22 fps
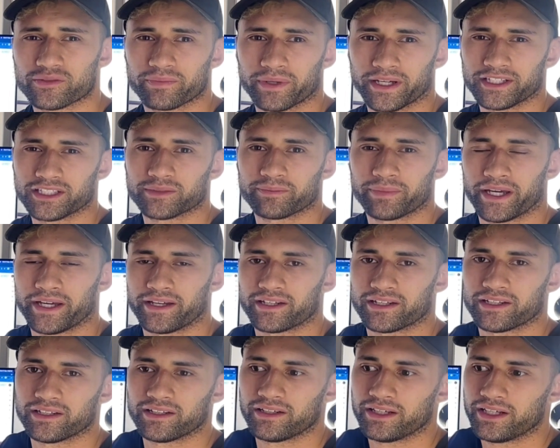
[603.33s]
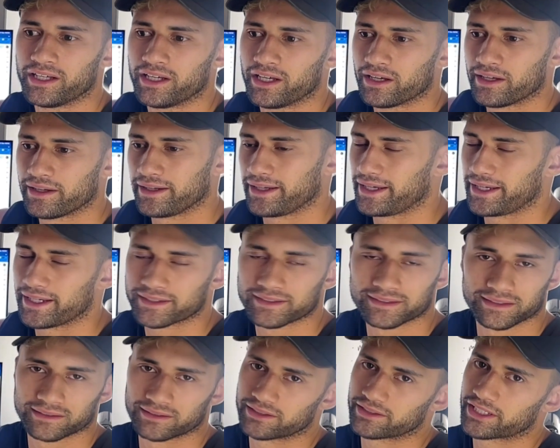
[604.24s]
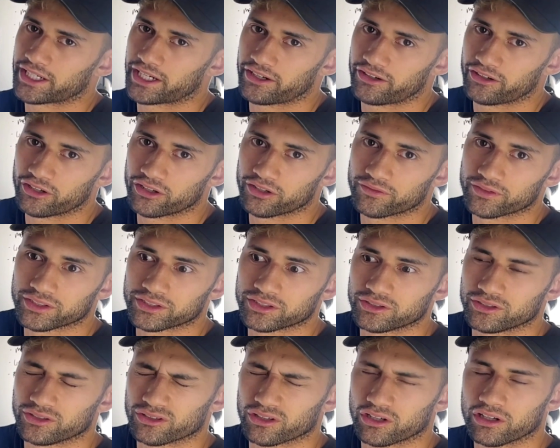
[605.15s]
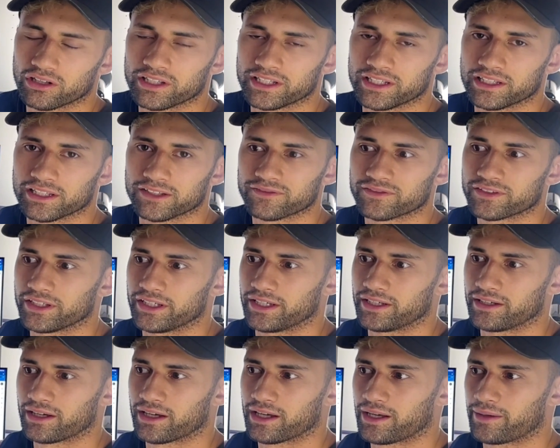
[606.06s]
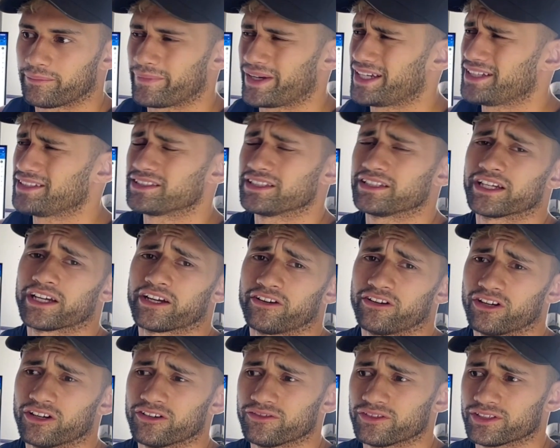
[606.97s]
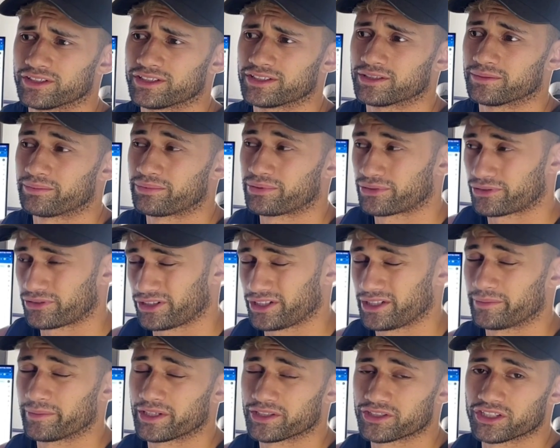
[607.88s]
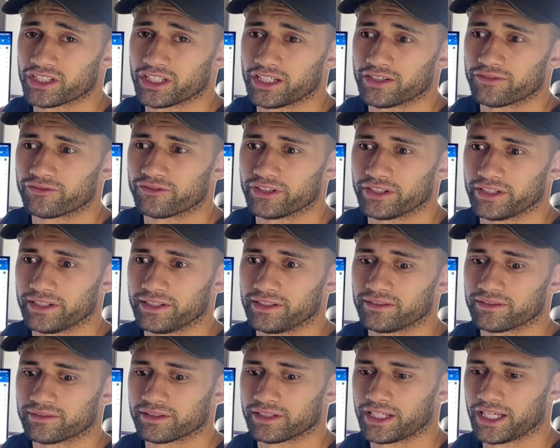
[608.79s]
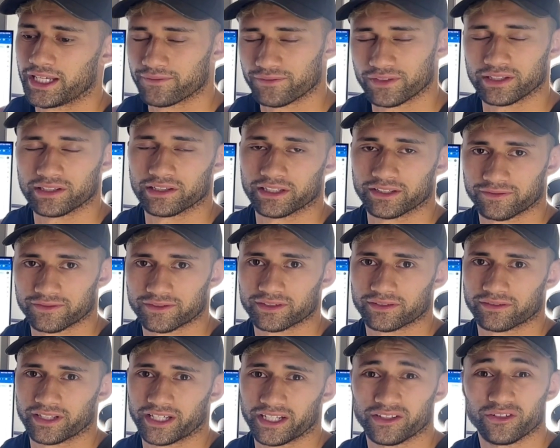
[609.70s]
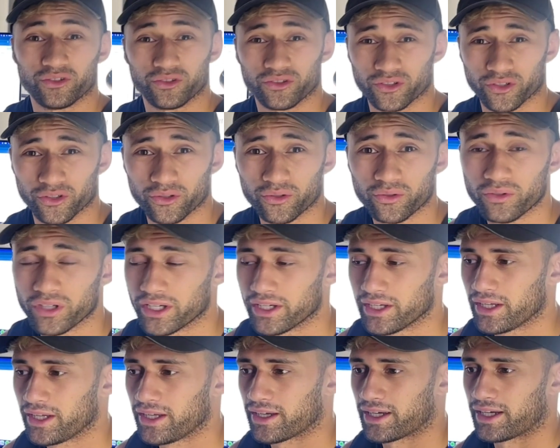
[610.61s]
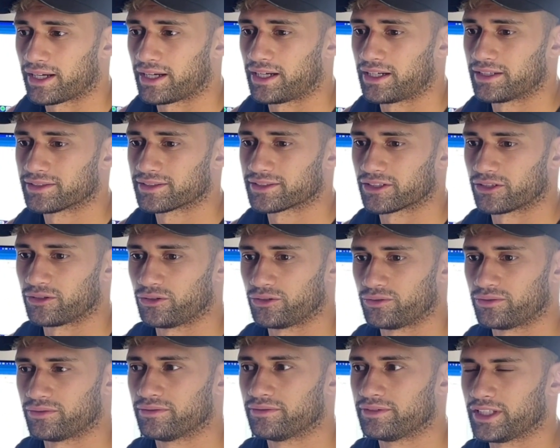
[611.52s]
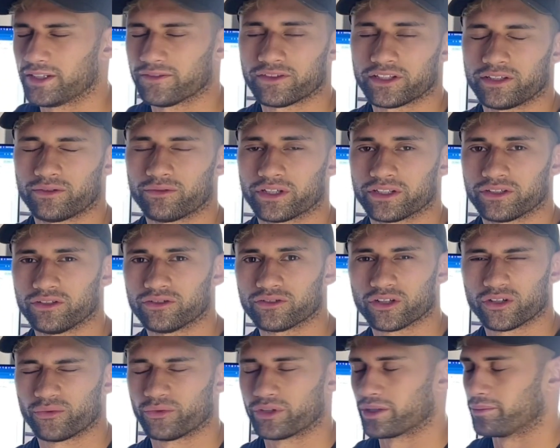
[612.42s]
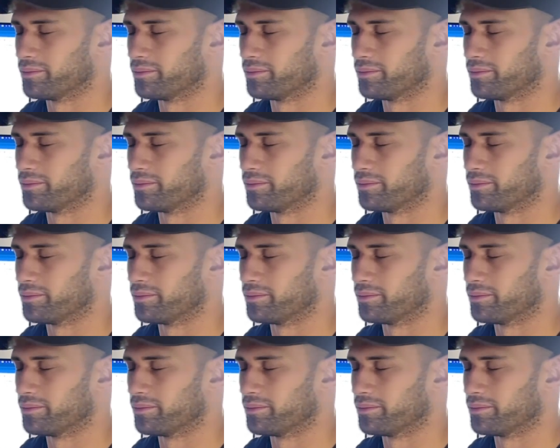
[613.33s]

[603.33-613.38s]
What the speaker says: based pattern. Excellent carryover to your ollie lifting, amazing carryover to pretty much every heavy lift that you do. So definitely one you don't want to